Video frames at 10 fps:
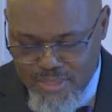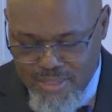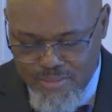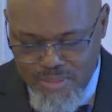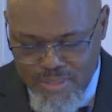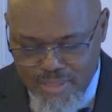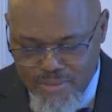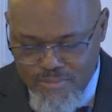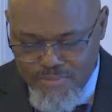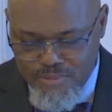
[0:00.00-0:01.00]
God, we
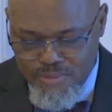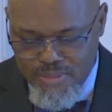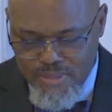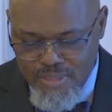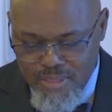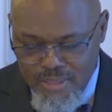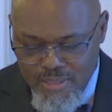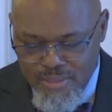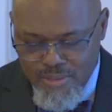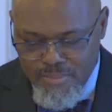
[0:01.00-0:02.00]
thank you for
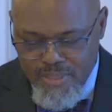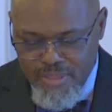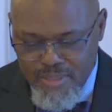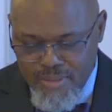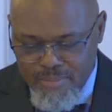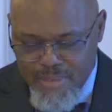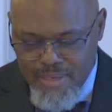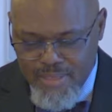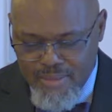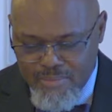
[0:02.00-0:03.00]
your many
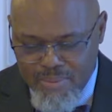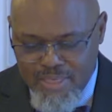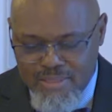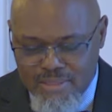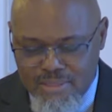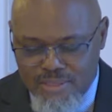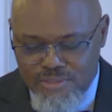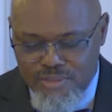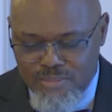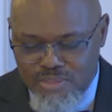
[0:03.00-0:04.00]
mighty blessings
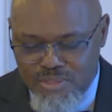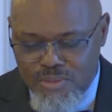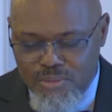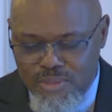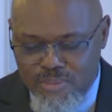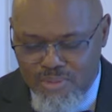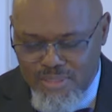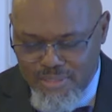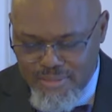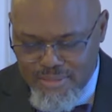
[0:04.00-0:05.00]
that you have bestowed upon us.